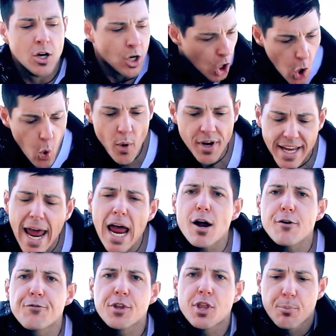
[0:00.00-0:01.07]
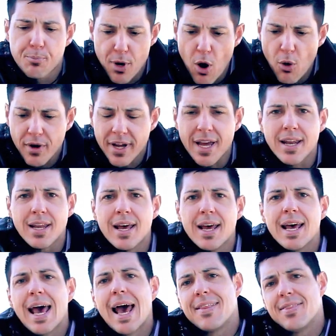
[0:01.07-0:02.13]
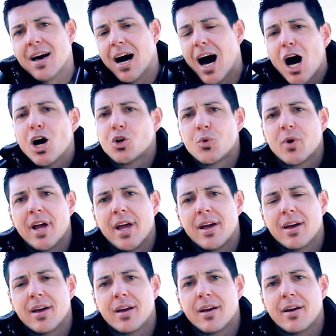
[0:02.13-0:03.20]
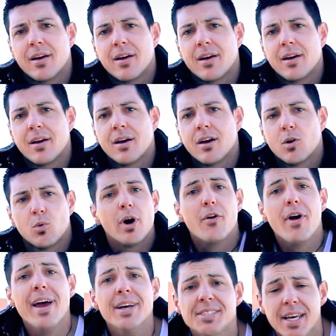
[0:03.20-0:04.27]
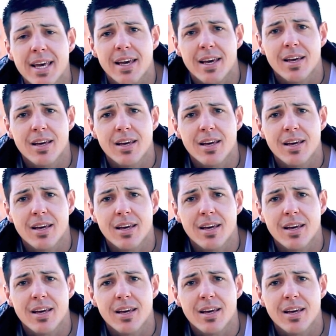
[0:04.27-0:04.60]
Who will care for the broken and the hungry? Where is he?